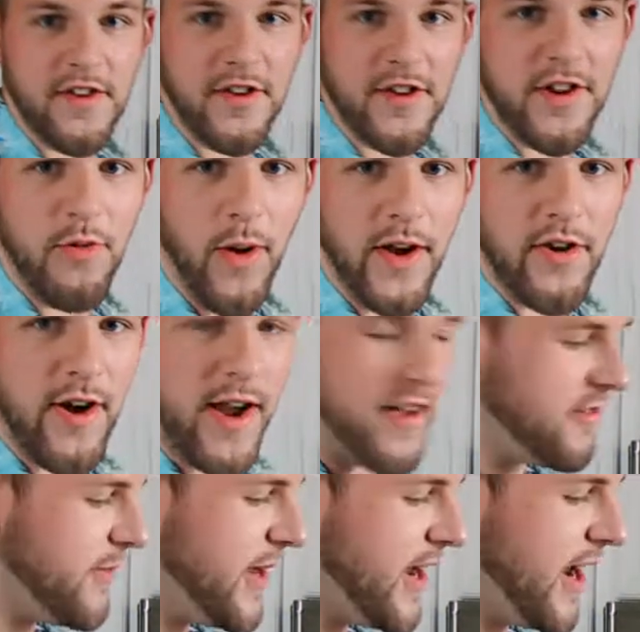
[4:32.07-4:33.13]
You want your eggs
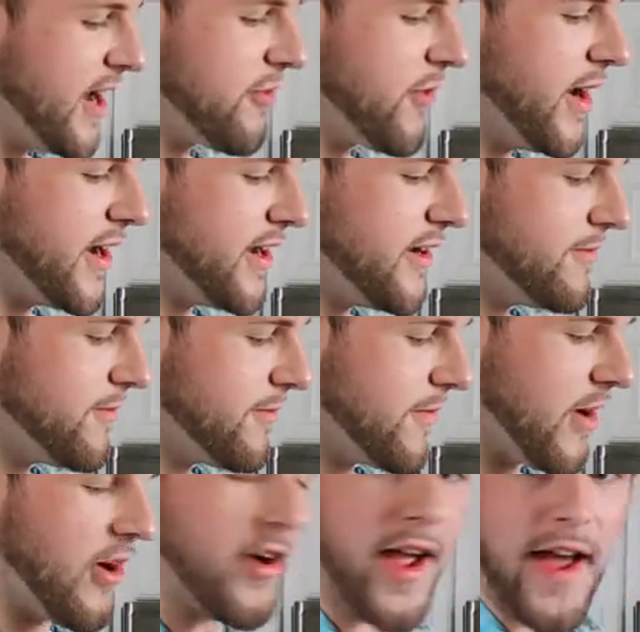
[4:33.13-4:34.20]
to be kind of runny,
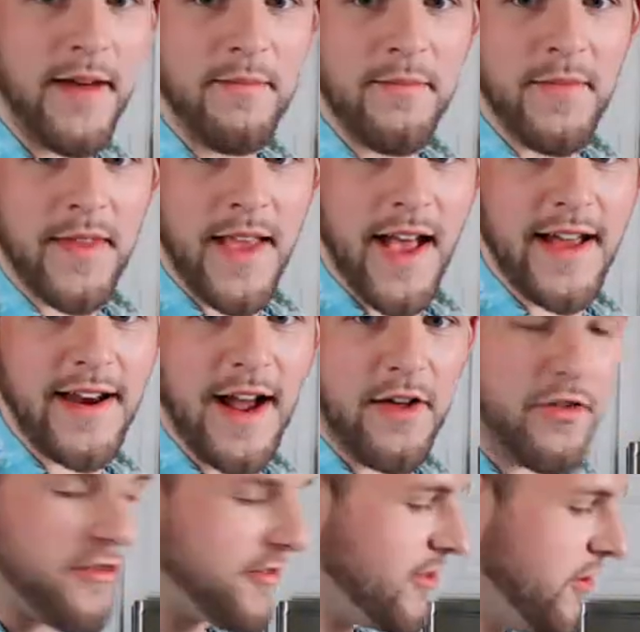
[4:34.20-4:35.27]
okay? And now
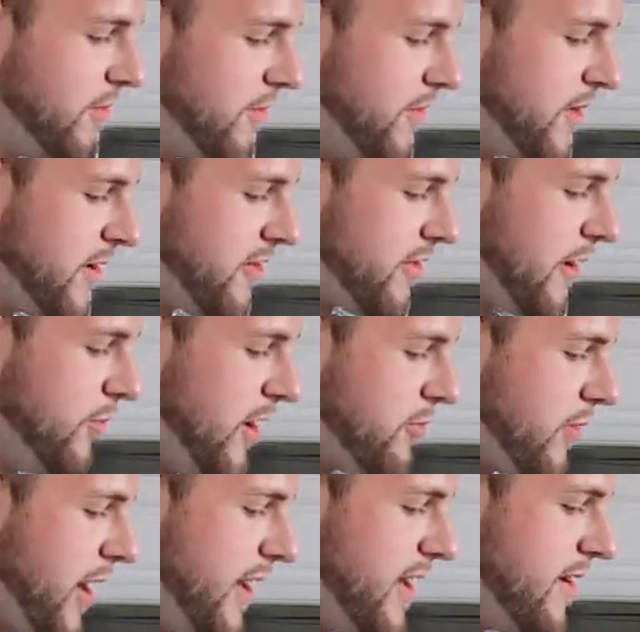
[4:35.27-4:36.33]
they're still somewhat
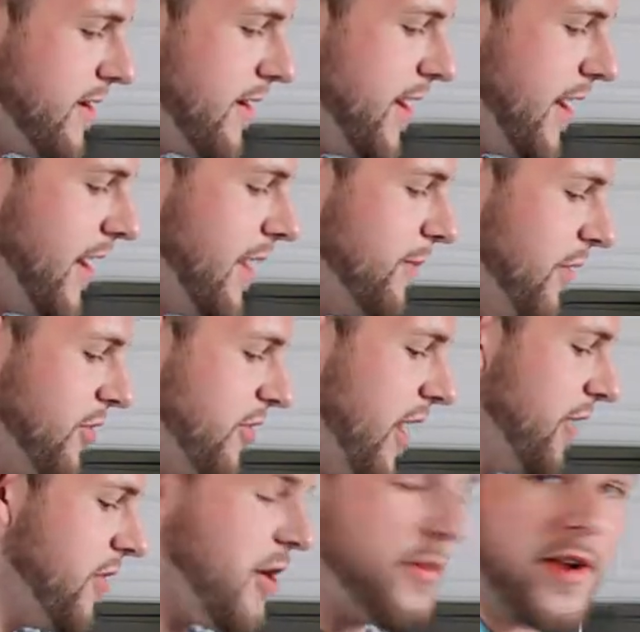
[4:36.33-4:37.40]
runny, but they're
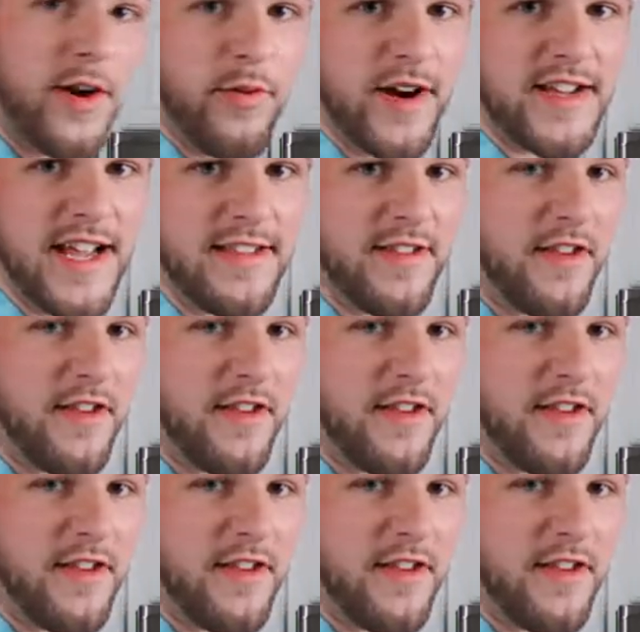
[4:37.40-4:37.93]
not there. We're going to want to take this